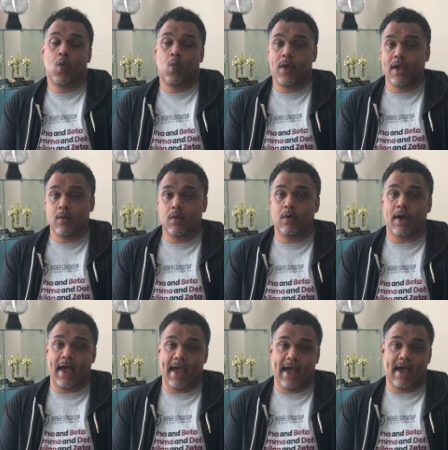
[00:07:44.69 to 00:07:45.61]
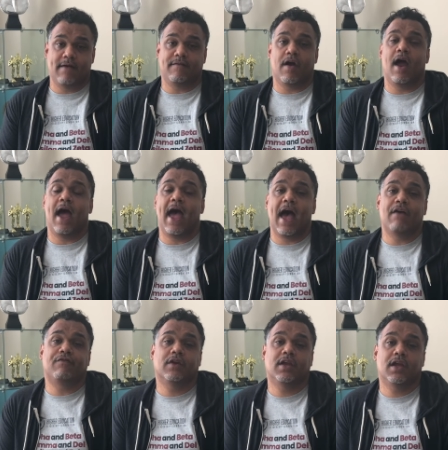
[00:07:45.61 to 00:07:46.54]
we will have our
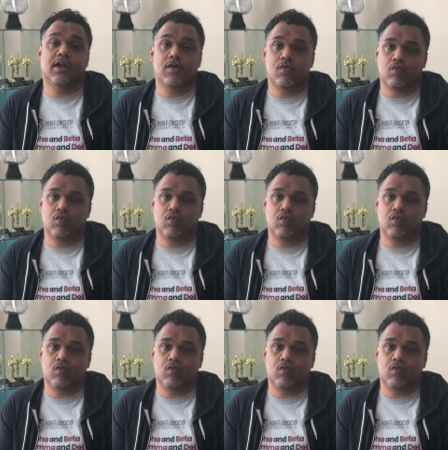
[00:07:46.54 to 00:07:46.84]
African